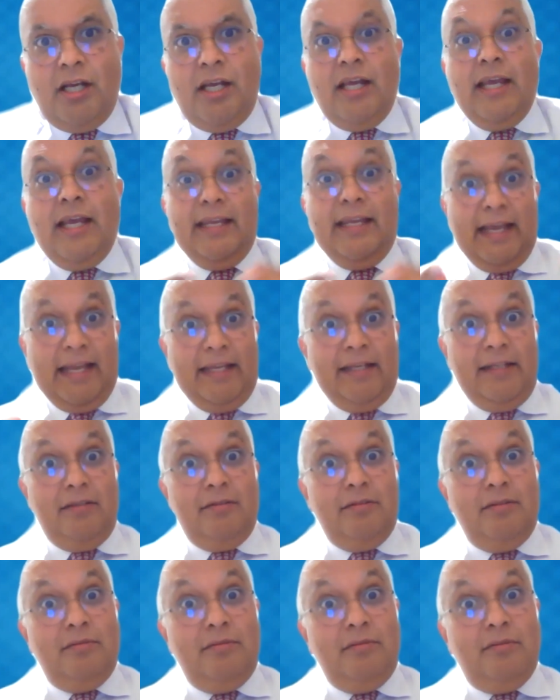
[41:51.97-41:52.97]
Again,
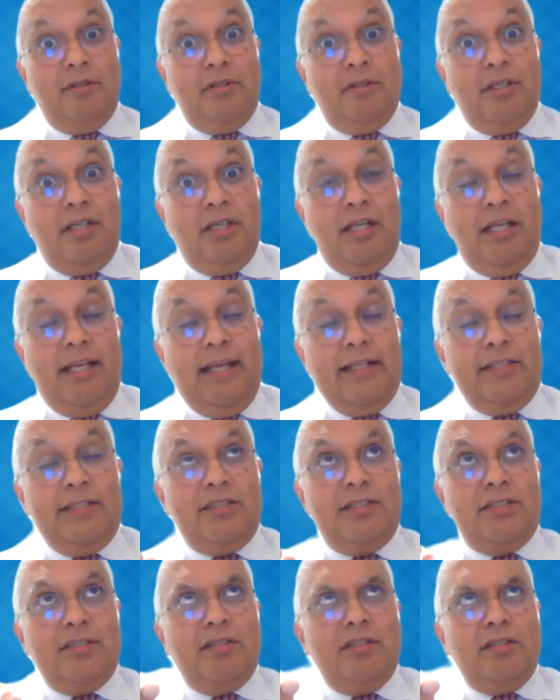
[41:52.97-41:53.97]

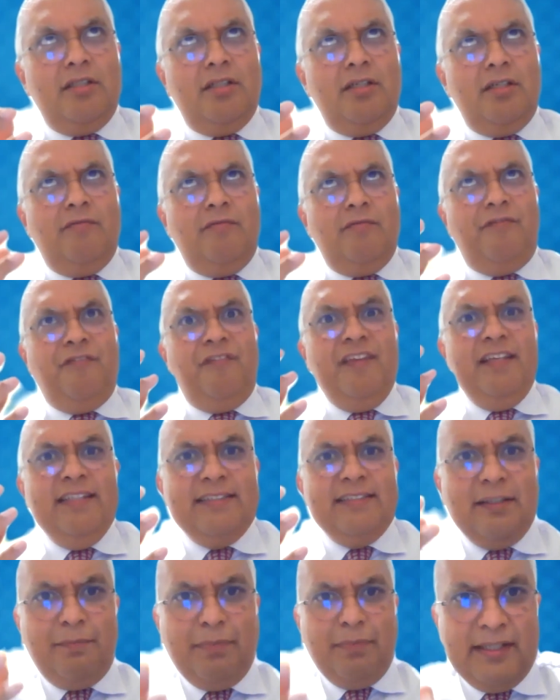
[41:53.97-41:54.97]
it's
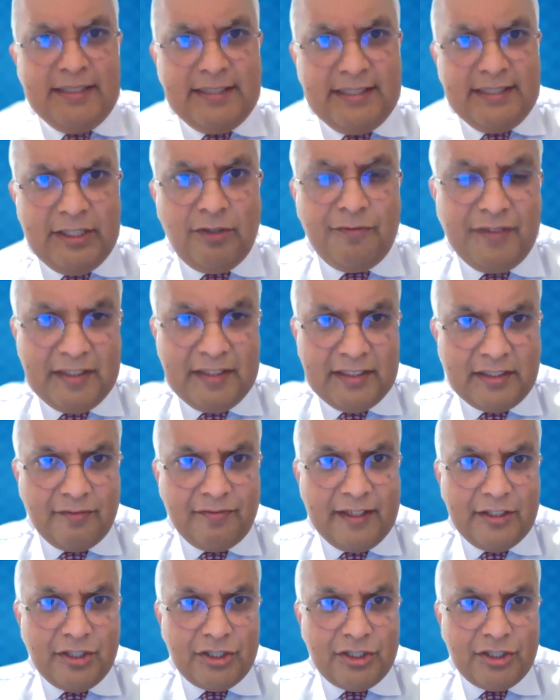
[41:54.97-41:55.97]
feasibility of
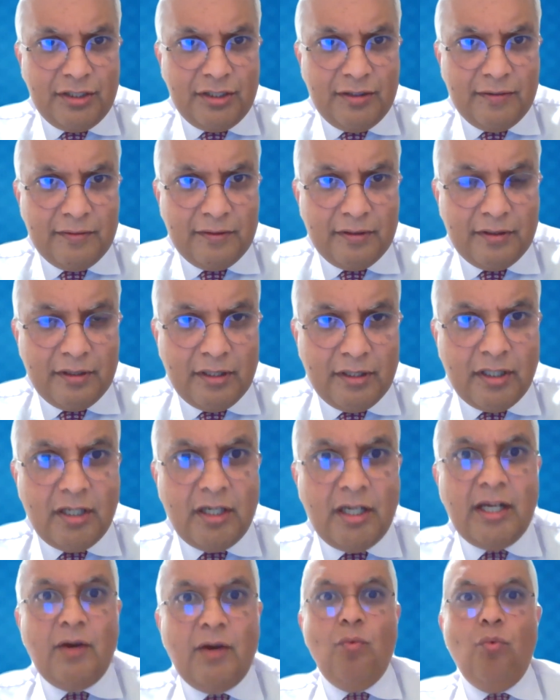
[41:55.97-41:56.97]
intervention,
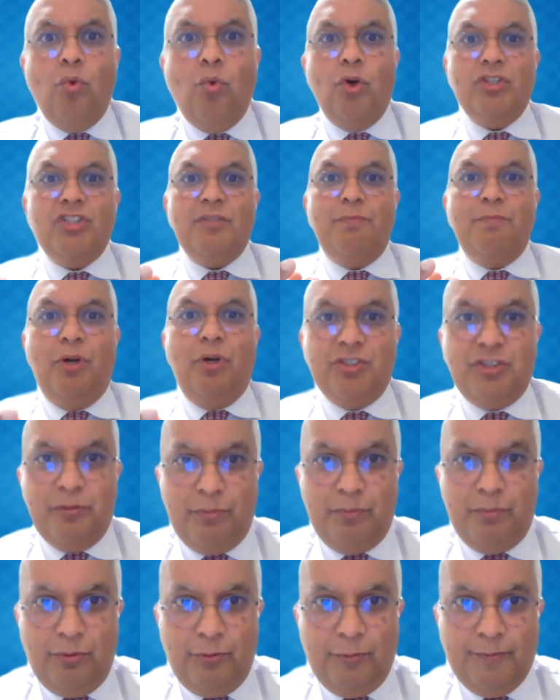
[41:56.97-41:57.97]
what's
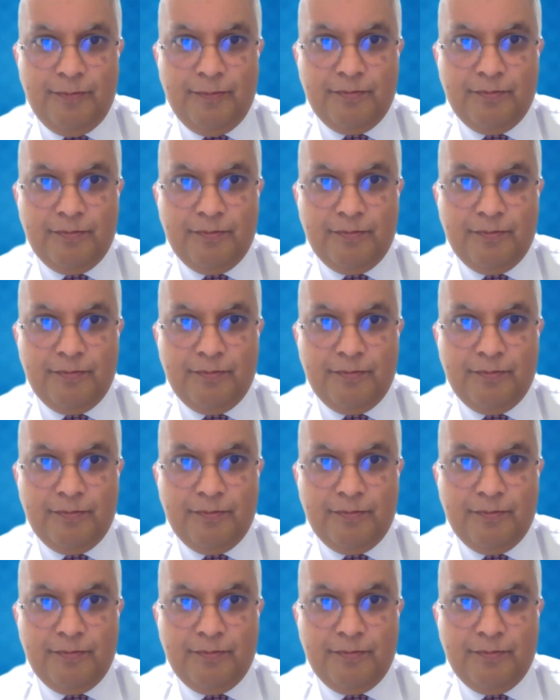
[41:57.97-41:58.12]
possible,